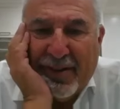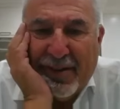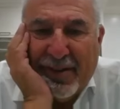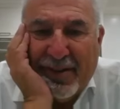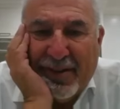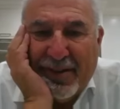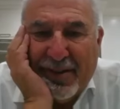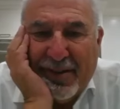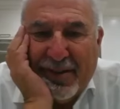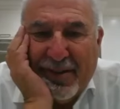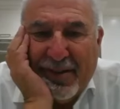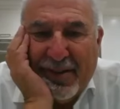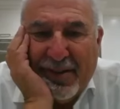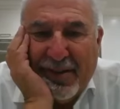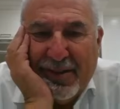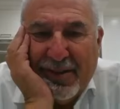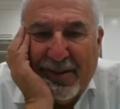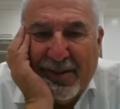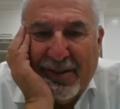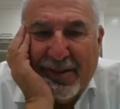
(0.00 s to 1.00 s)
the the,
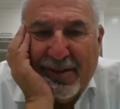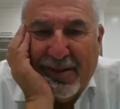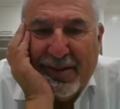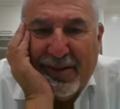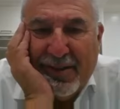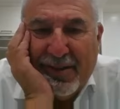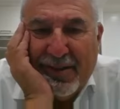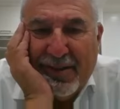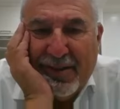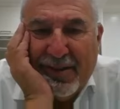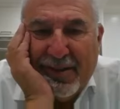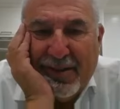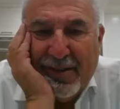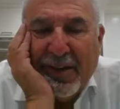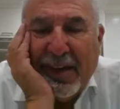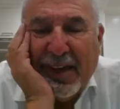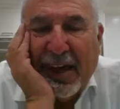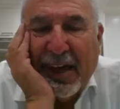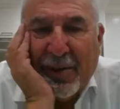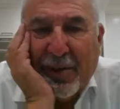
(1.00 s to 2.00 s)
the reefs.
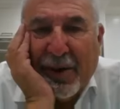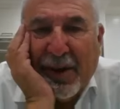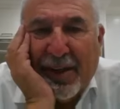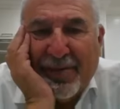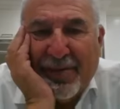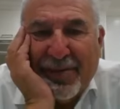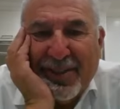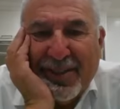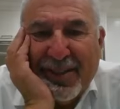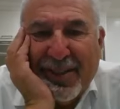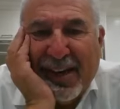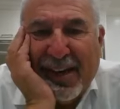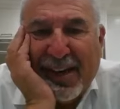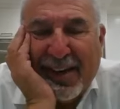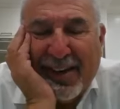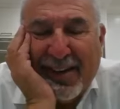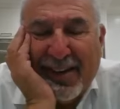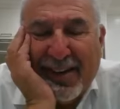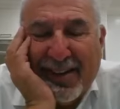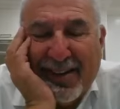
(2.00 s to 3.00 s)
Yeah, the reefs. Yeah.
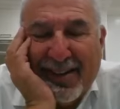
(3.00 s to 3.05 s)
Oh